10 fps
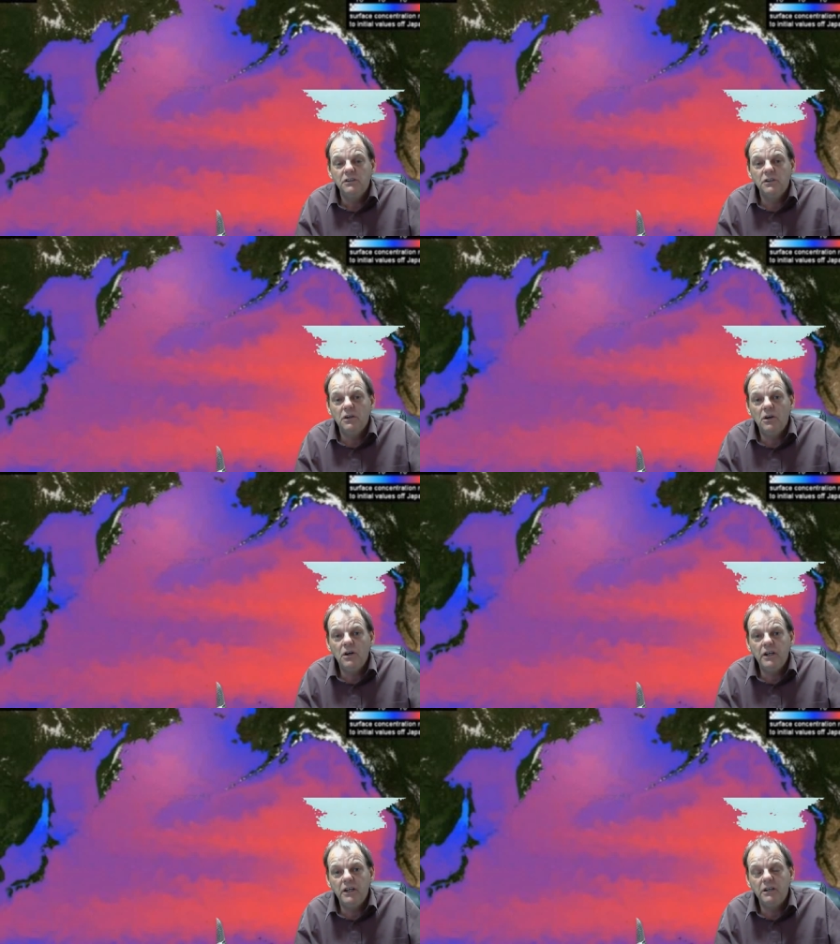They're
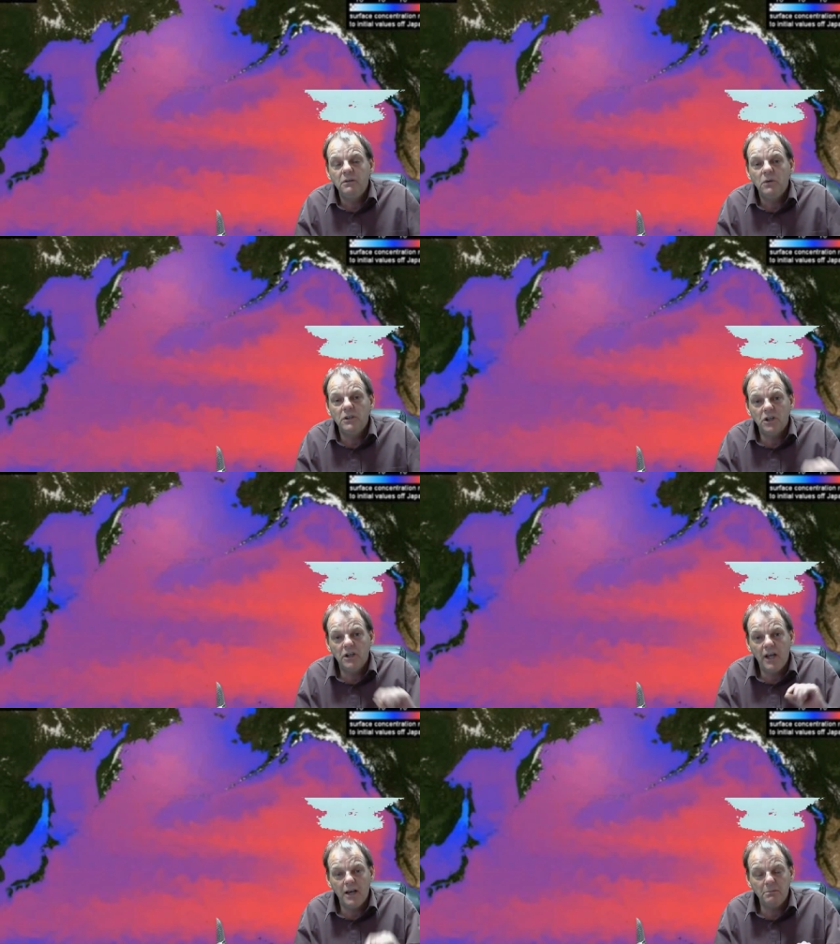hiding what's
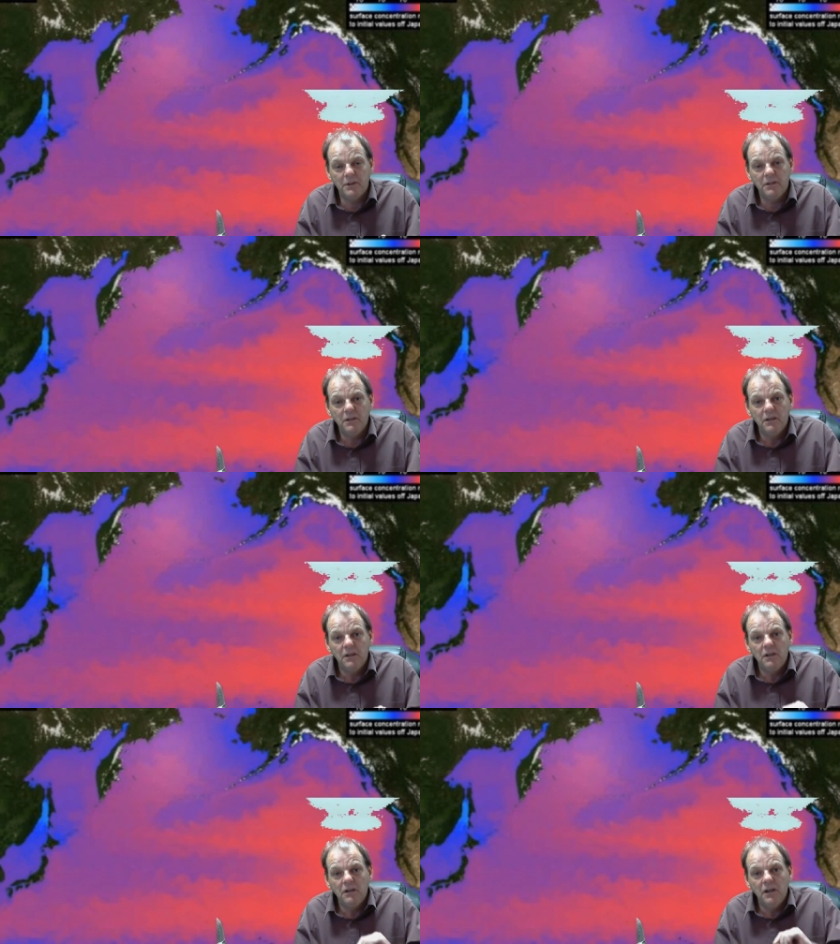going to happen.
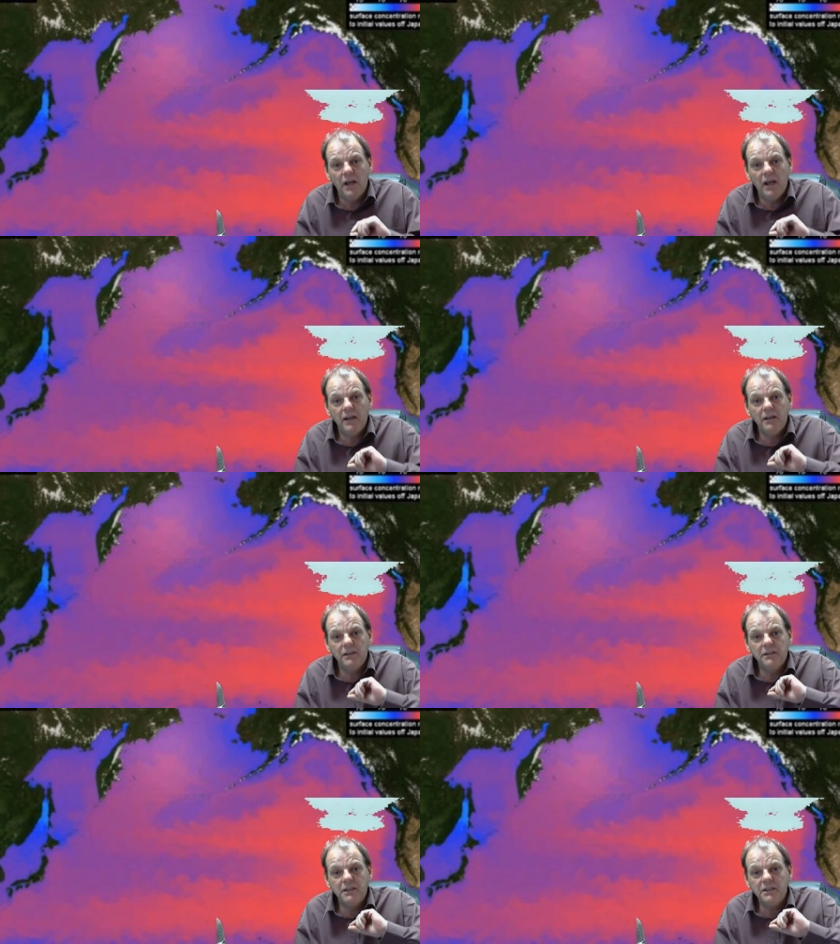
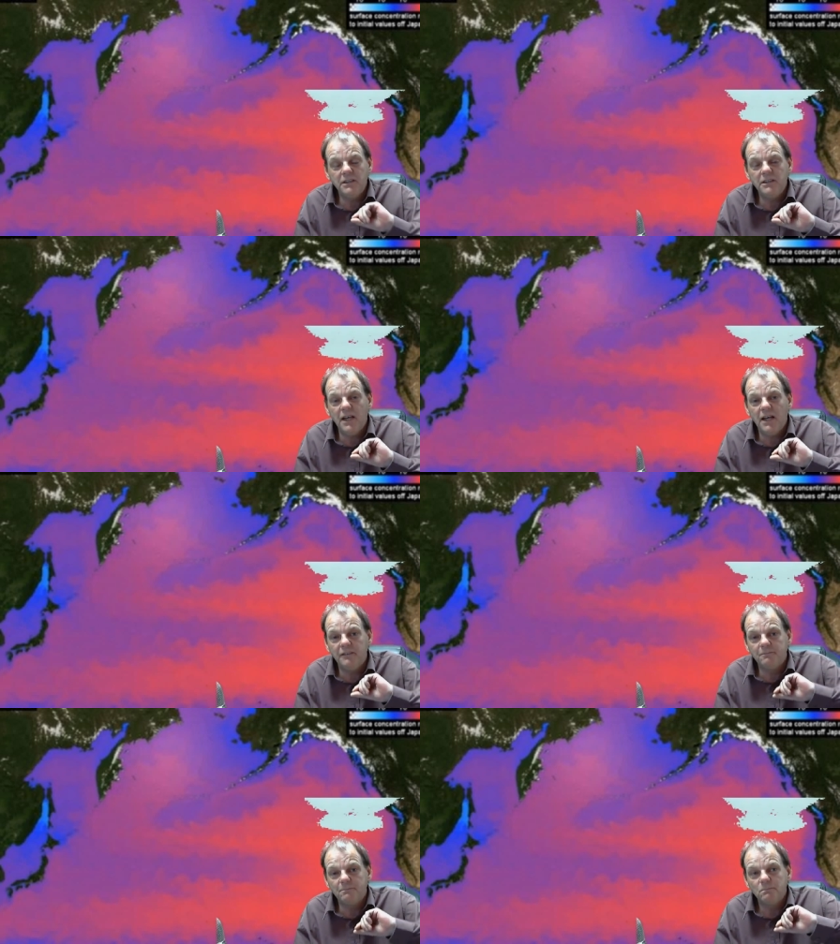And this is not